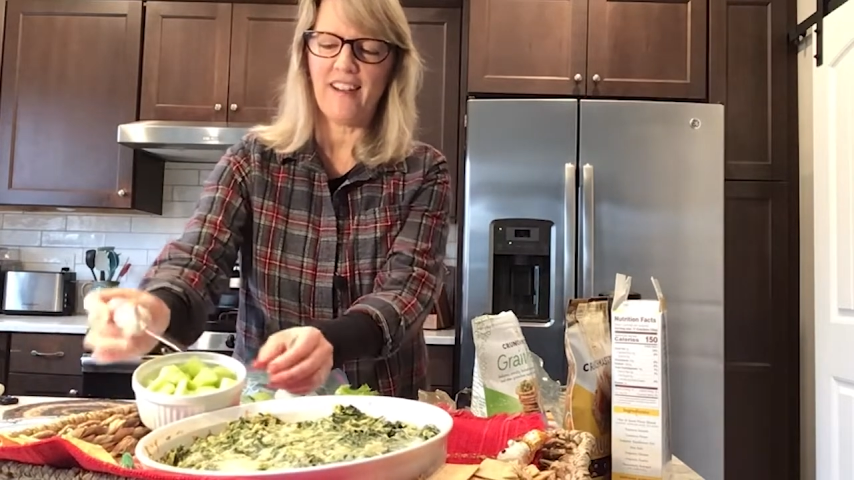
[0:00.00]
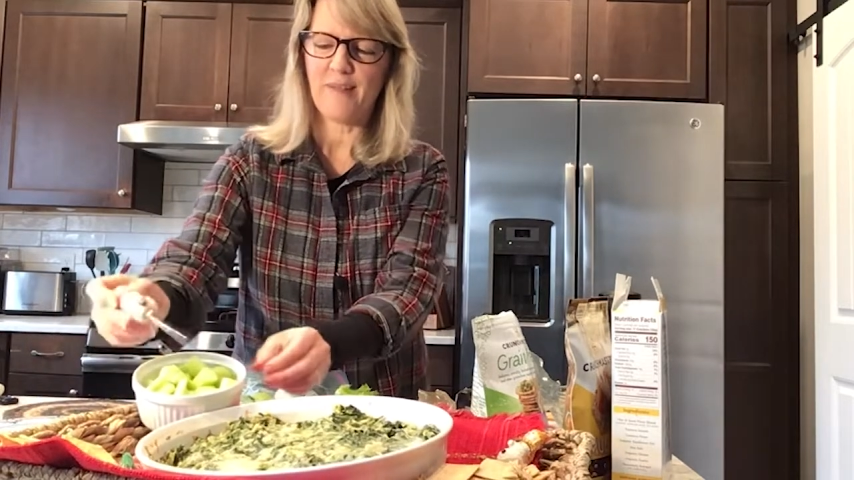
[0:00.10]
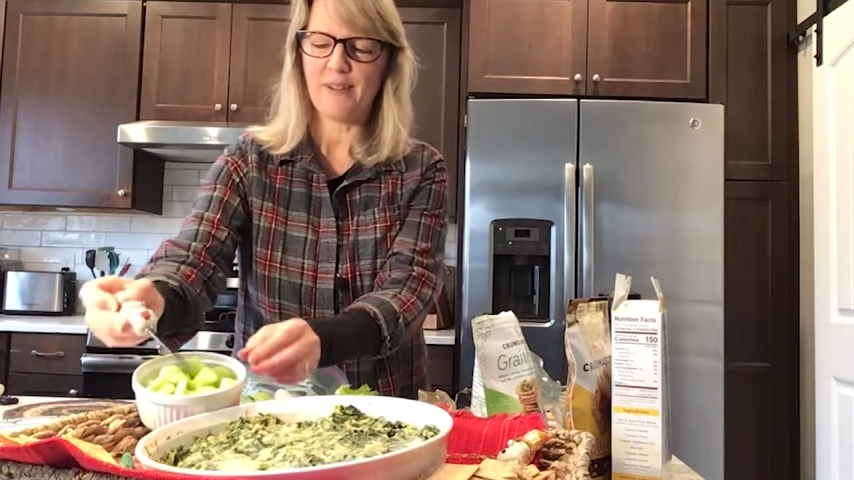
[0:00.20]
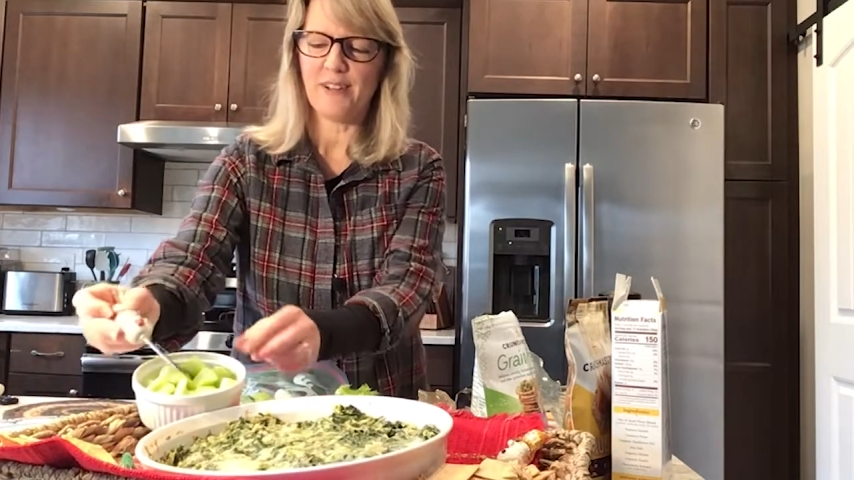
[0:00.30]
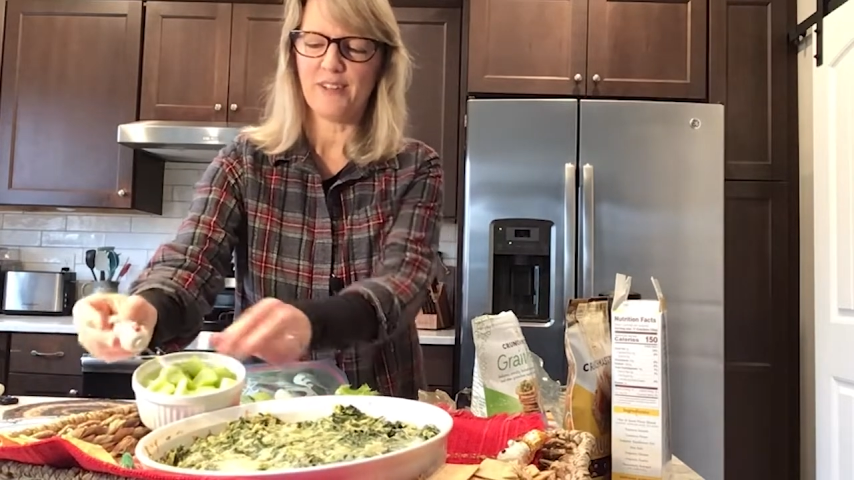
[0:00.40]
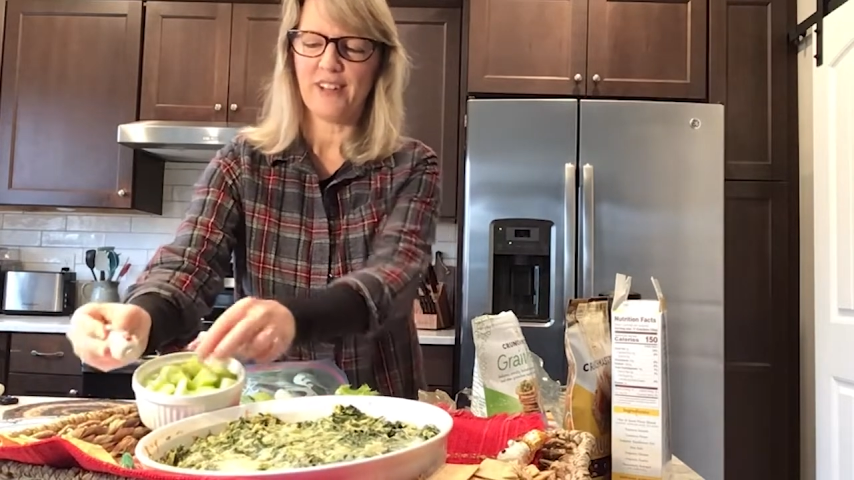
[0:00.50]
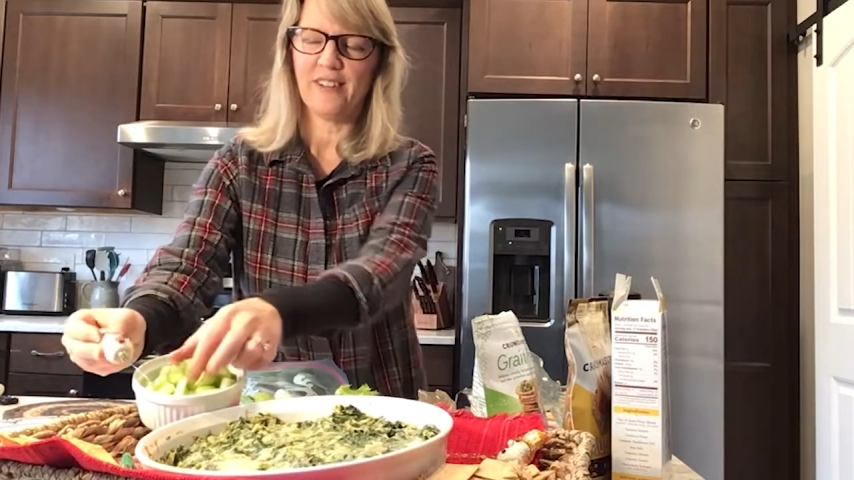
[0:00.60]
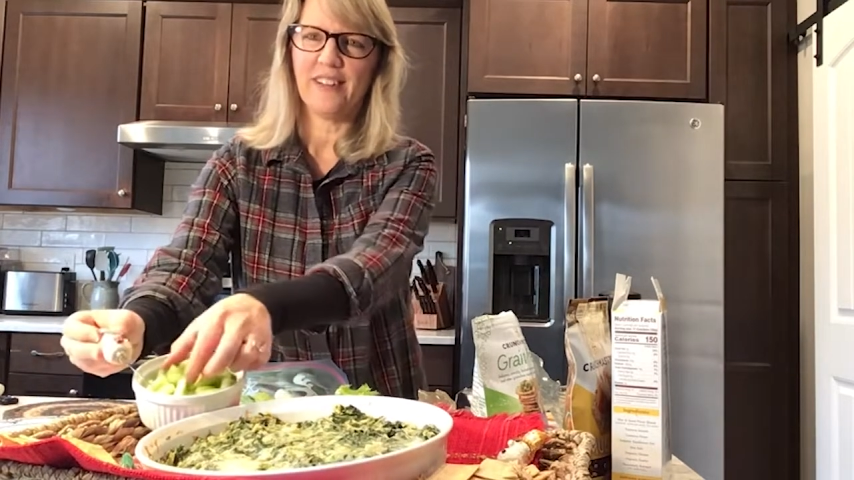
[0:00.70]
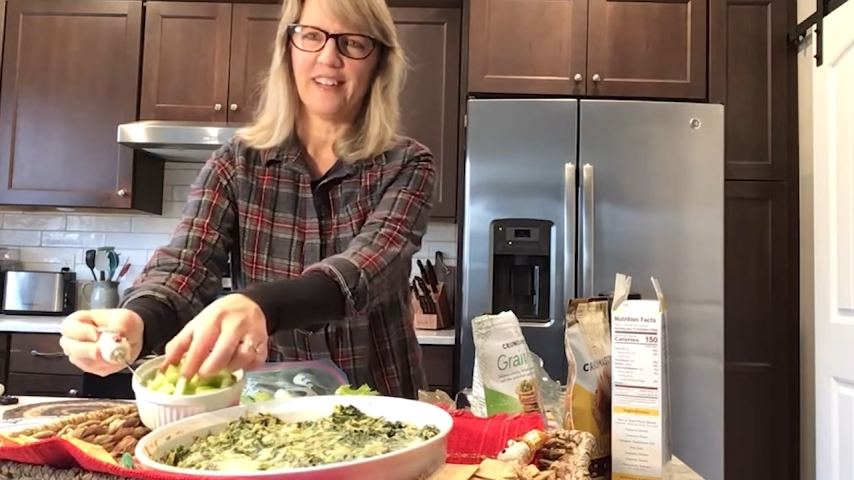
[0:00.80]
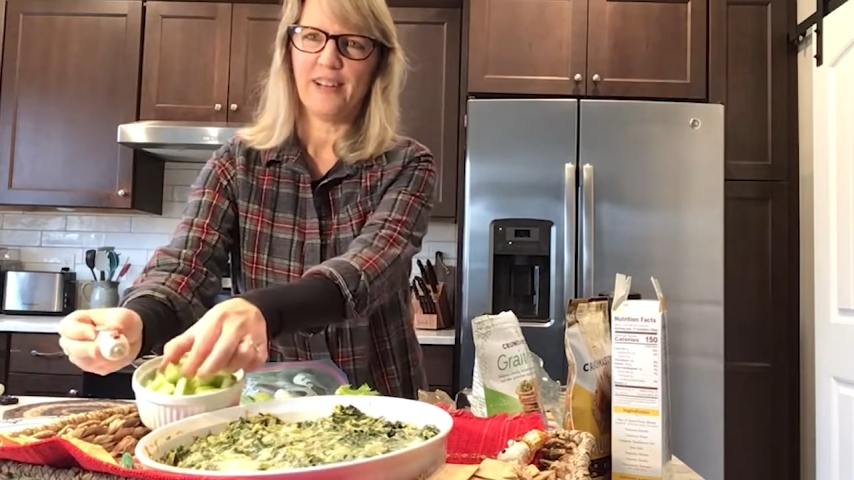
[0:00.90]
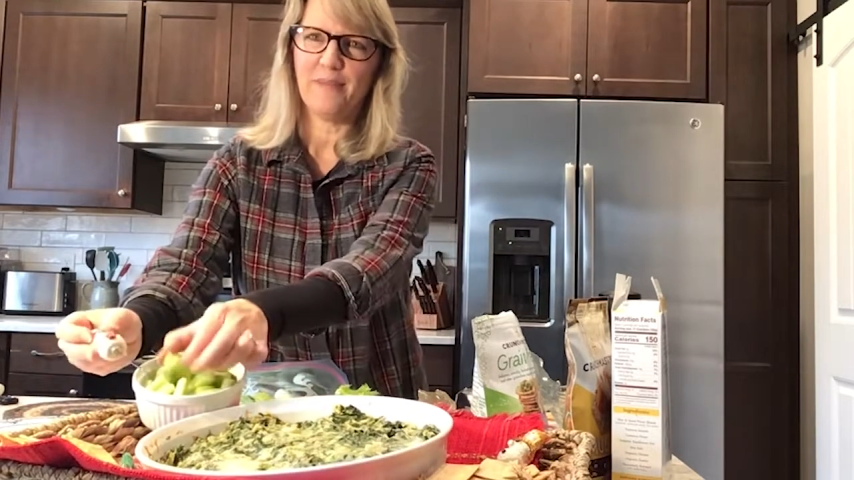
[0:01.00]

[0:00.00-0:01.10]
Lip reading: I'm going to try it right now